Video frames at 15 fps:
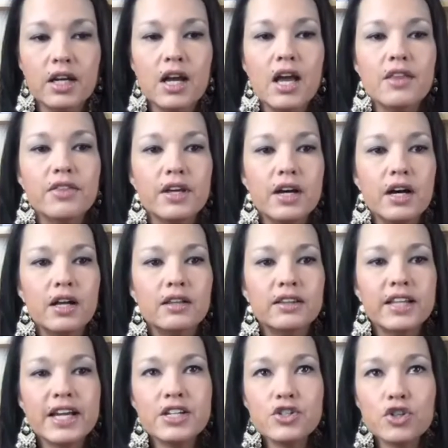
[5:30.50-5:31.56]
The
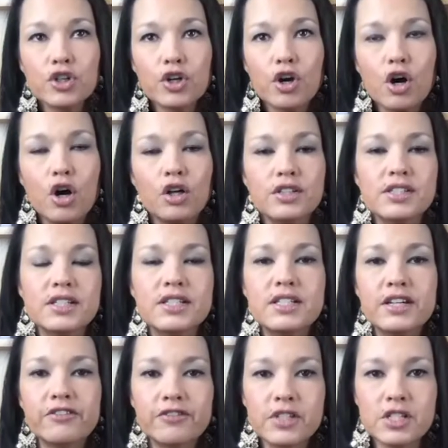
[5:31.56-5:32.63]
laser calls, the
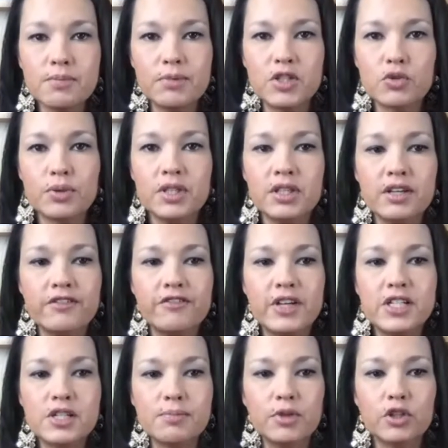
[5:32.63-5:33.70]
difference between the
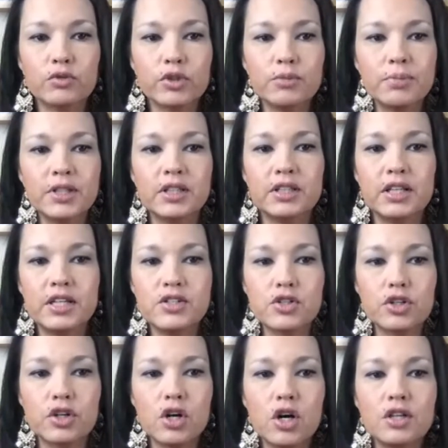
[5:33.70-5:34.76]
Facebook group and the laser
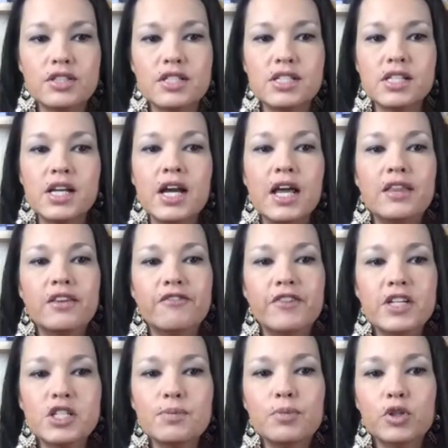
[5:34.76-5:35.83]
calls is the
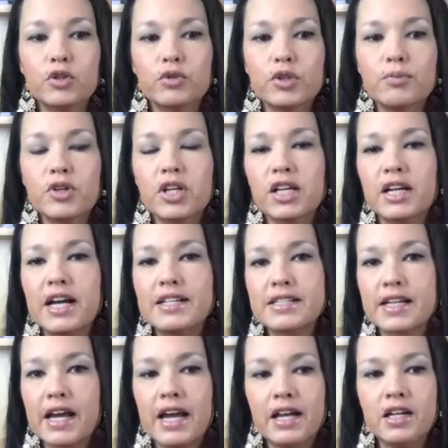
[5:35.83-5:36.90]
Facebook group, you can ask
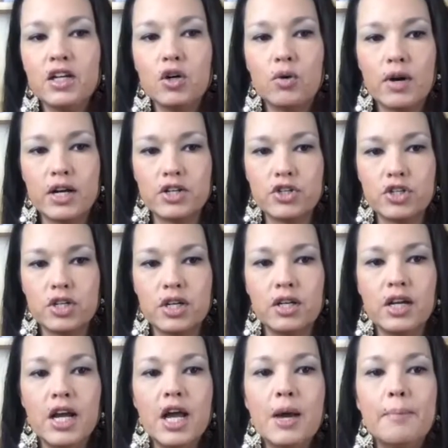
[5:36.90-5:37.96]
any question,
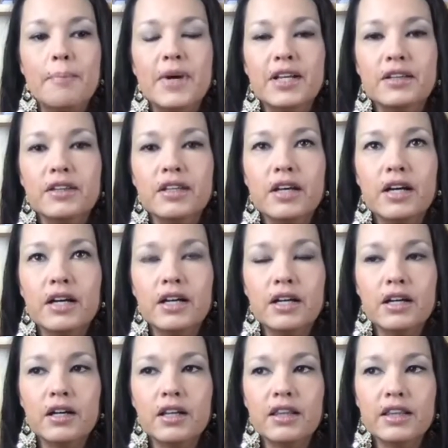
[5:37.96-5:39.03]
but the
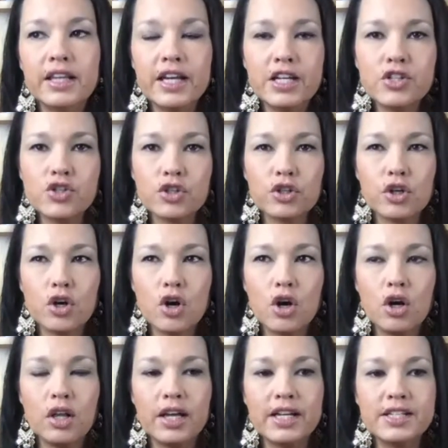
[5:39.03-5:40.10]
laser call
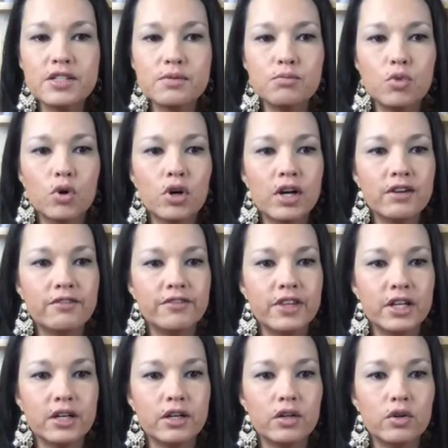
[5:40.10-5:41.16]
is more of
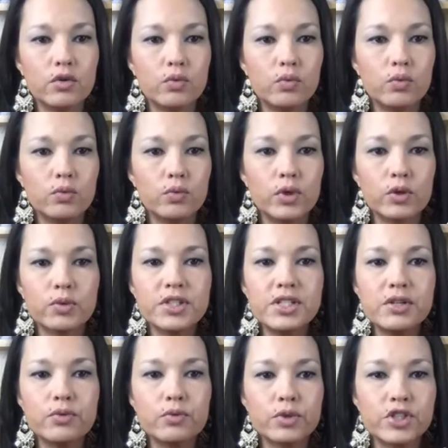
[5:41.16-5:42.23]
the where
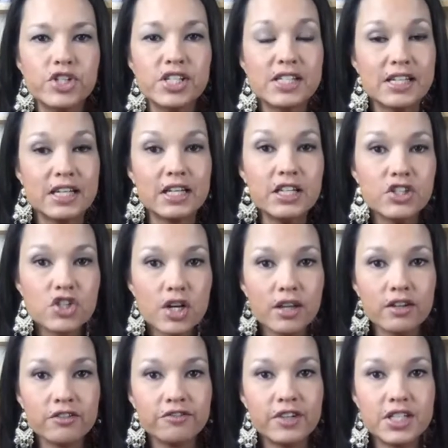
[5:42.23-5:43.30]
we're seeing each other
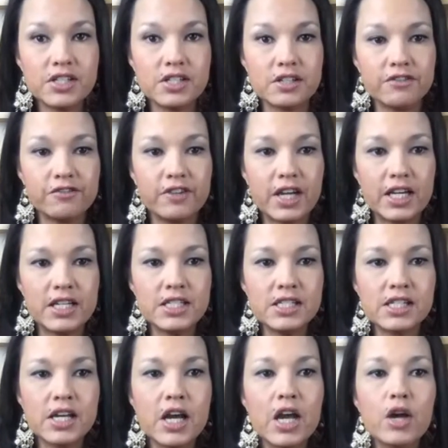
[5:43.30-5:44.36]
face to face
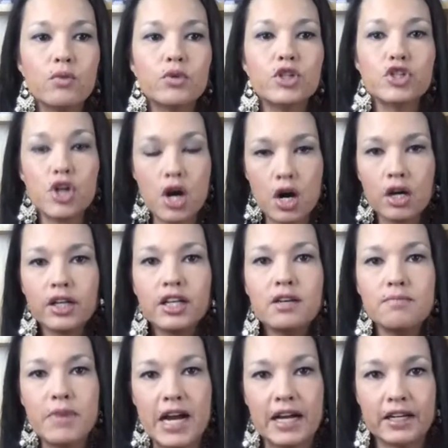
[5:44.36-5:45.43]
and we're talking
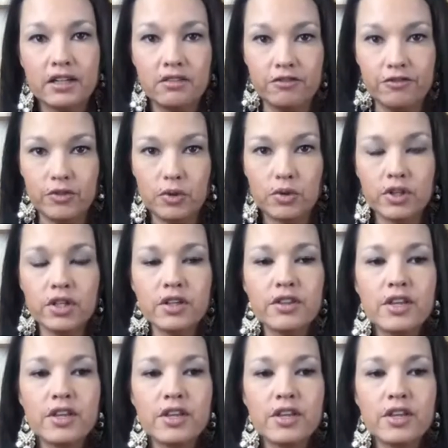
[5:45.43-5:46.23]
back and forth.